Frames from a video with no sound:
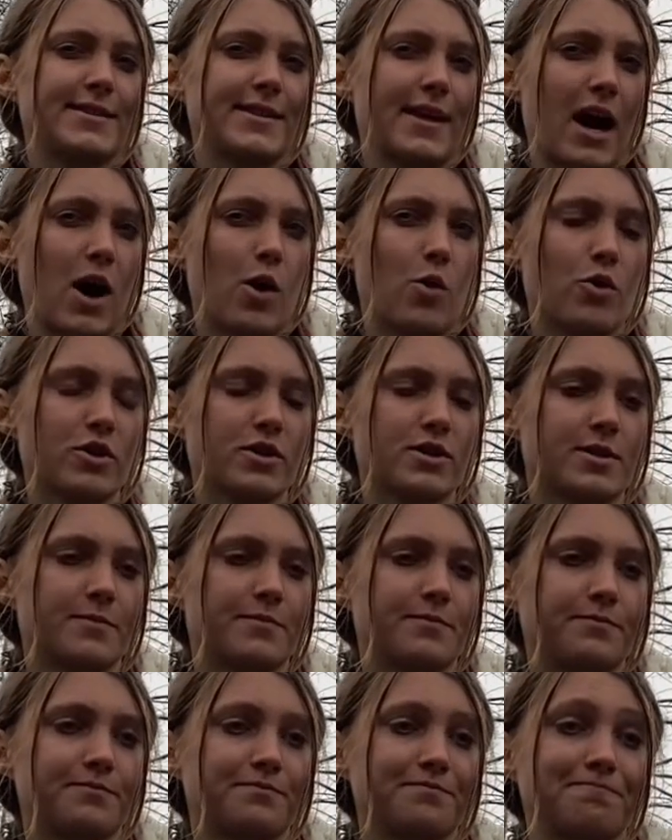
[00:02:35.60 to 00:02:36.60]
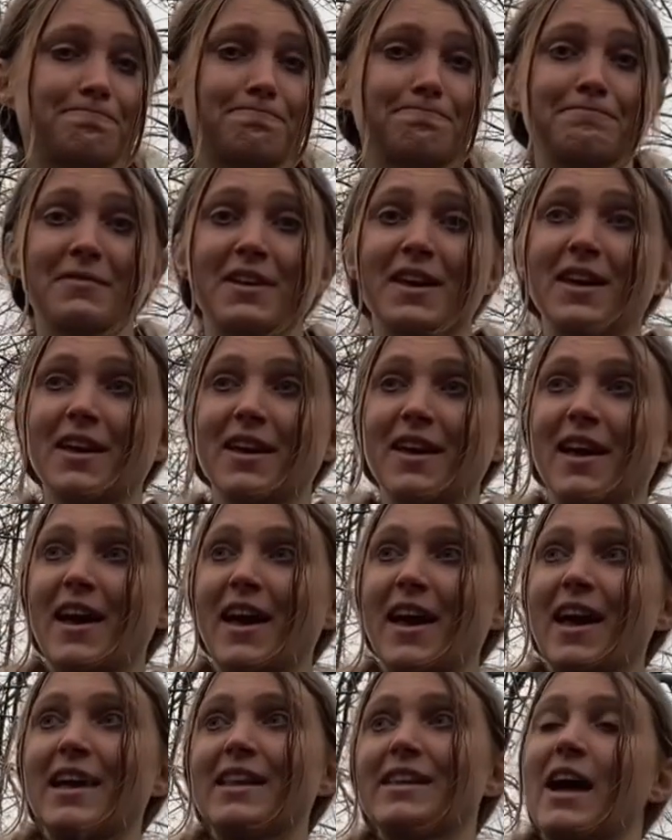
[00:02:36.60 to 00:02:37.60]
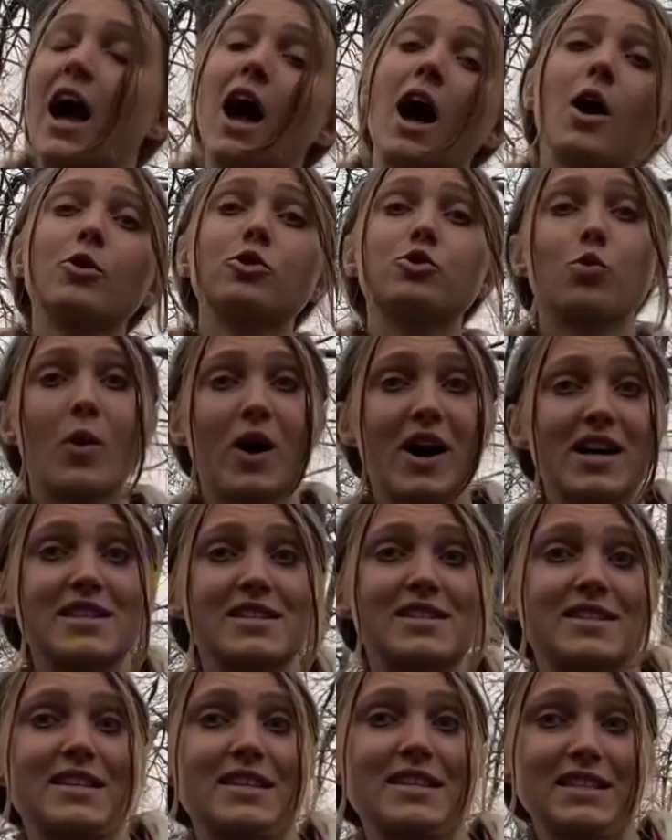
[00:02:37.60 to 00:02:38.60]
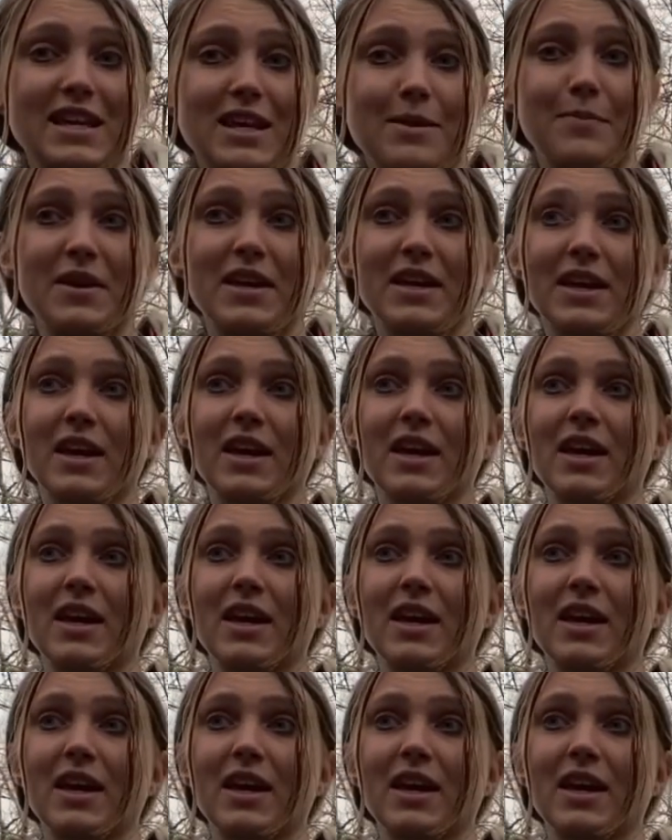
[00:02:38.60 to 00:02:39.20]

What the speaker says: hours, and how it was sleeping